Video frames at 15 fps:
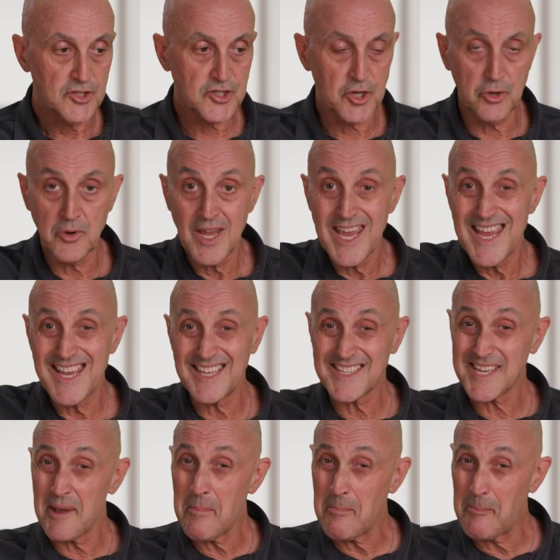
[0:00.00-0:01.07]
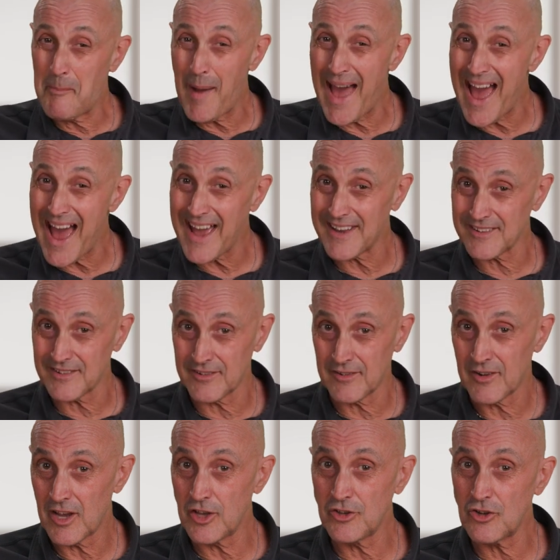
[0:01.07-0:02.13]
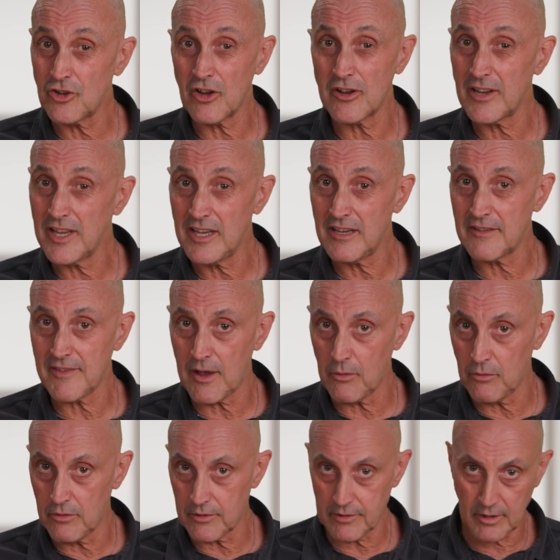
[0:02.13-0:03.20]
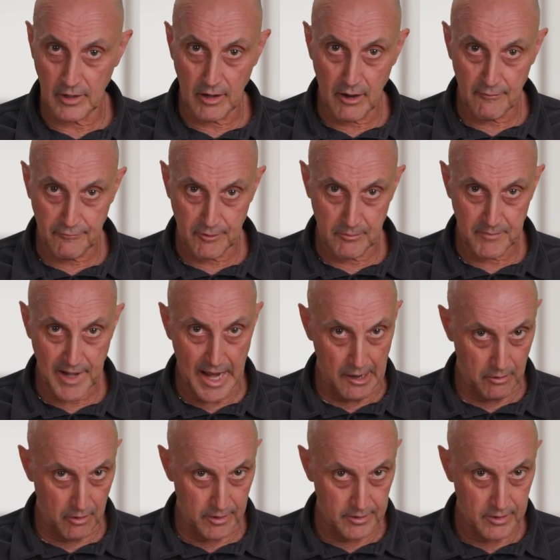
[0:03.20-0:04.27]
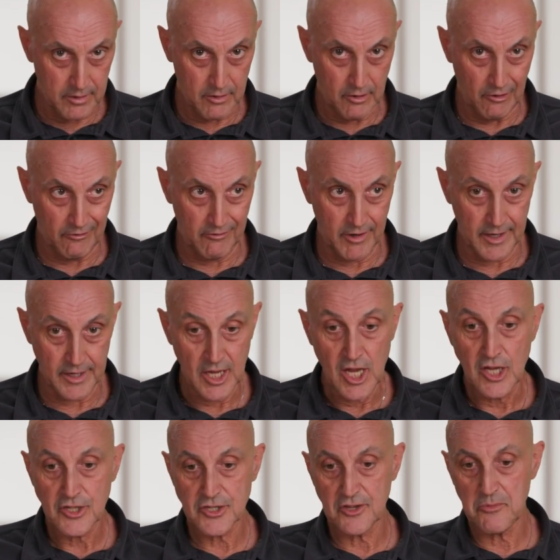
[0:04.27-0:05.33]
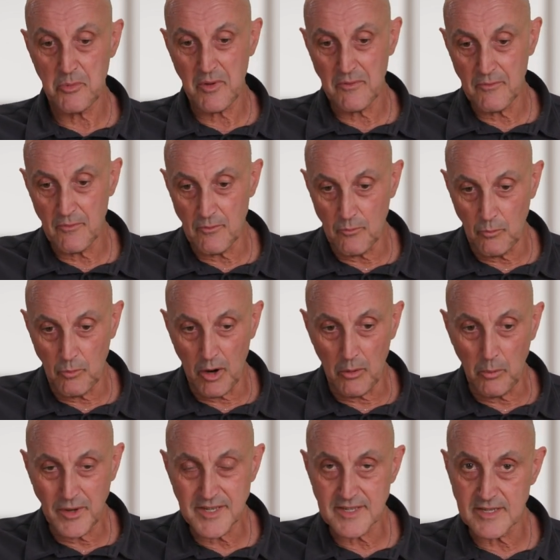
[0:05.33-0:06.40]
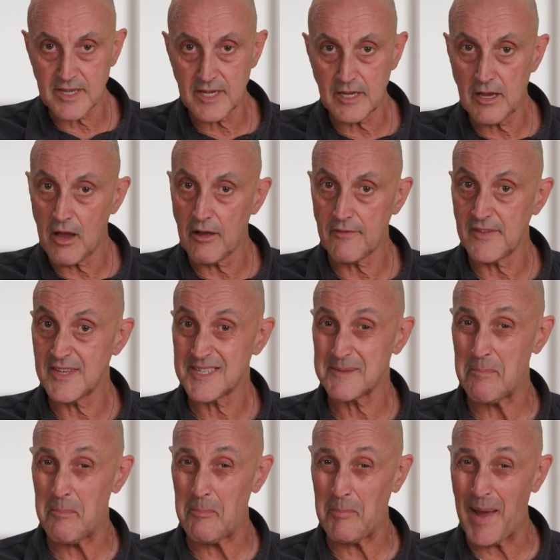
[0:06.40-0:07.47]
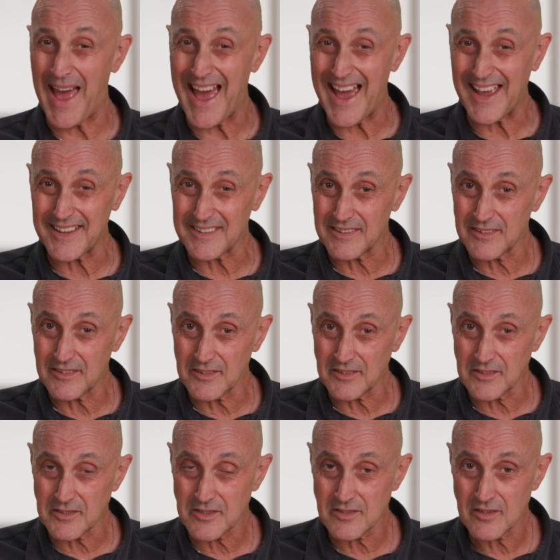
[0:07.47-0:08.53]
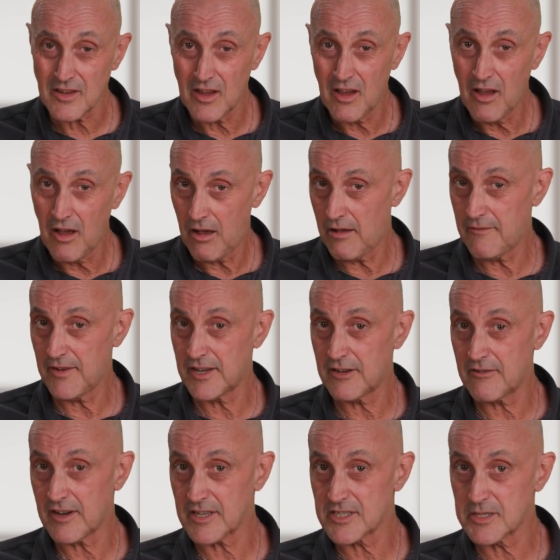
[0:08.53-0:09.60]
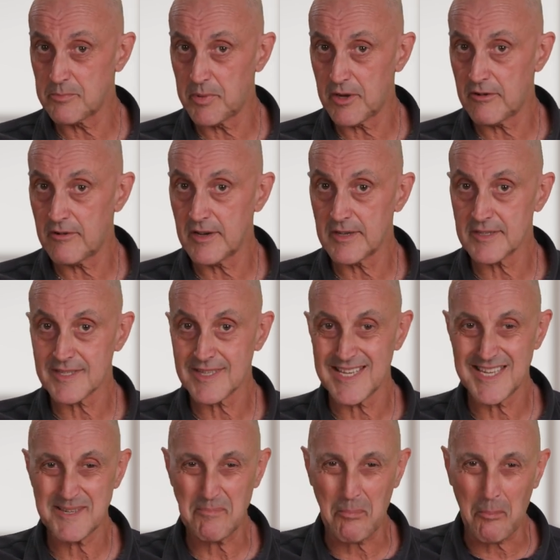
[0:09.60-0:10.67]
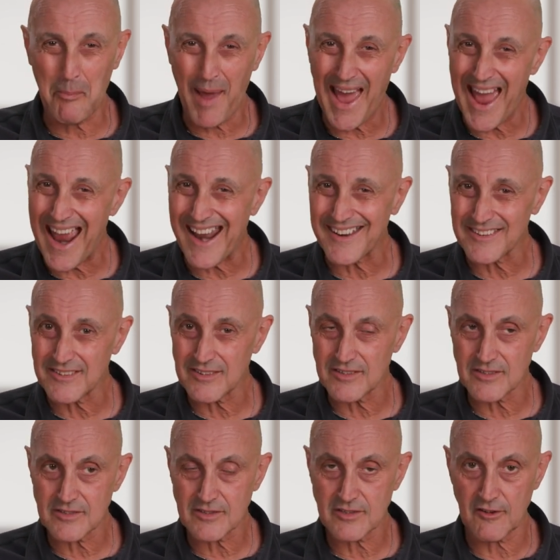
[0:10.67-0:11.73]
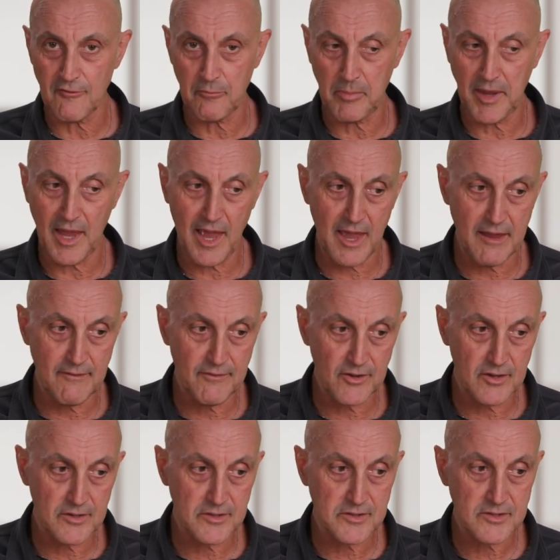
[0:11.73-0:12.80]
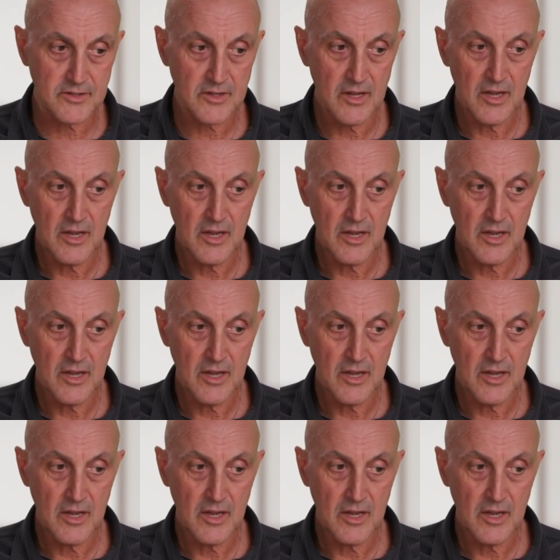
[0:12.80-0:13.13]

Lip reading: So it's a pattern, and you're going to hear that word a lot from now on. All right. So what we see are these patterns of inner experience, these patterns of behaviors,